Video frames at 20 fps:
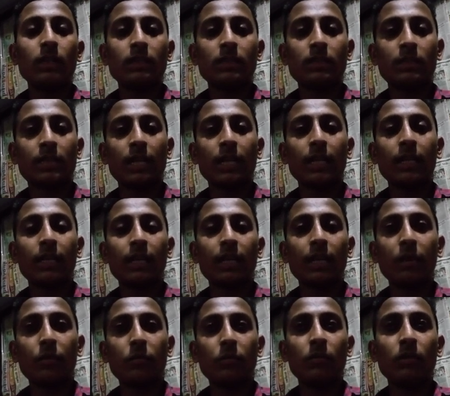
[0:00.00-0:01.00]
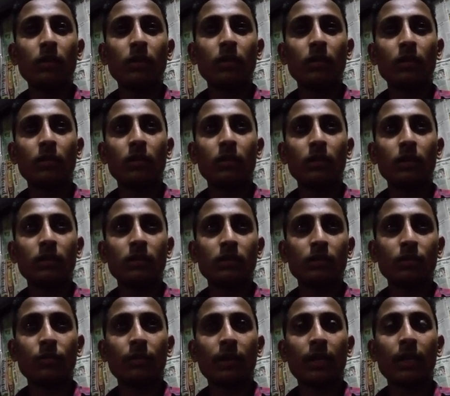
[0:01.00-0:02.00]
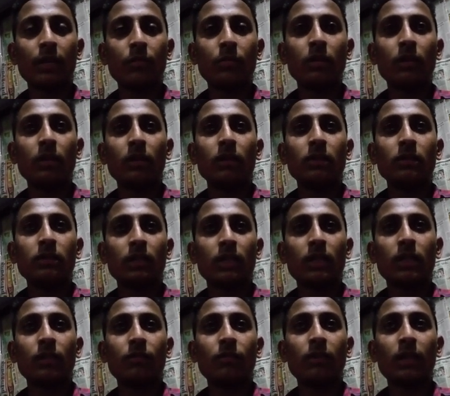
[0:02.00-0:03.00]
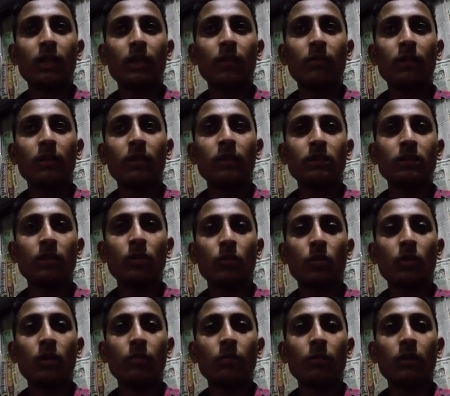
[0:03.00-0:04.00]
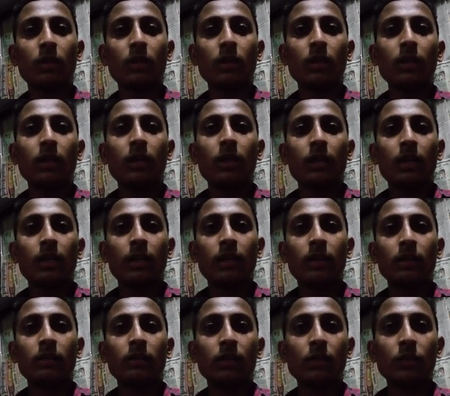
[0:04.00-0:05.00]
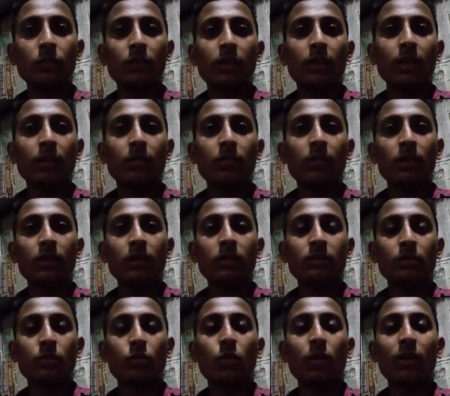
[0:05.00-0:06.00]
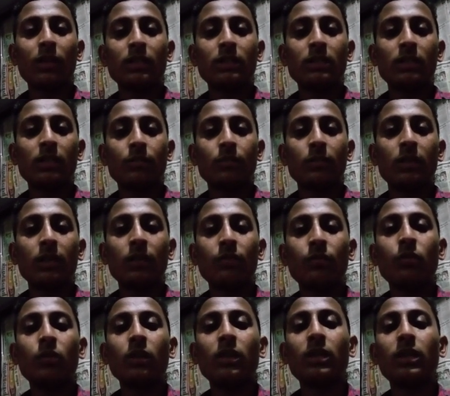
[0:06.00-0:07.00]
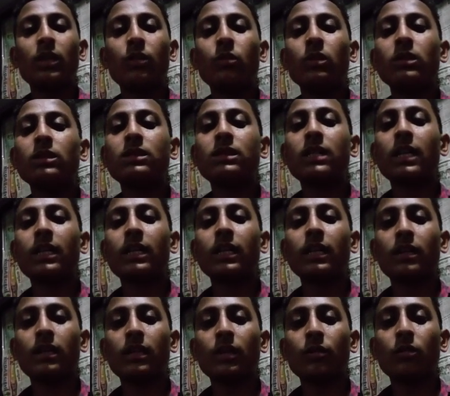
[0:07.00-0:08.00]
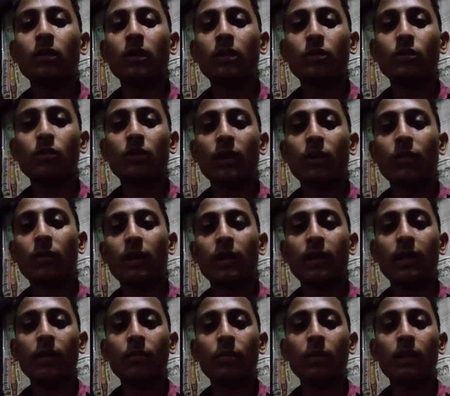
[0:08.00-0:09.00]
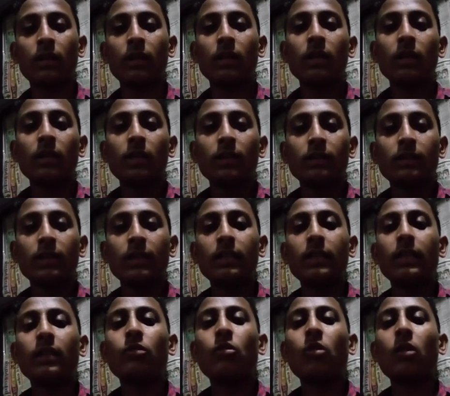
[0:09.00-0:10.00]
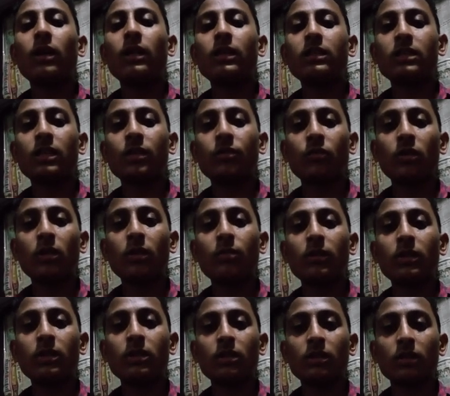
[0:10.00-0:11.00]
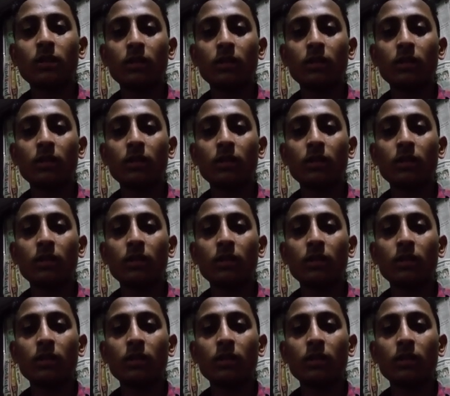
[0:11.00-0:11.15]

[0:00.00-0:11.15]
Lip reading: string name is a variable. Second variable is a roll number, and the third variable is college name. If we give one static keyword to the variable, then that college name will be